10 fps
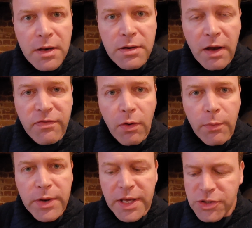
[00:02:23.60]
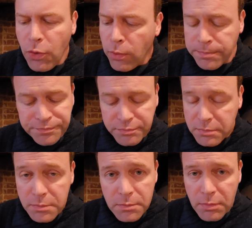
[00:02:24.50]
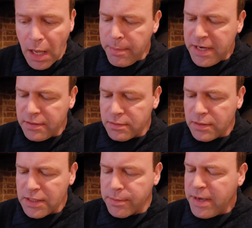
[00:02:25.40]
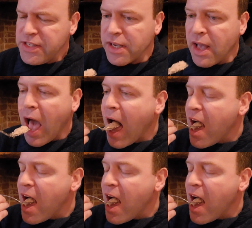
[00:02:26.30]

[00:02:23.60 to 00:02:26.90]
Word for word: Nothing wrong with it at all. I mean, that's amazing.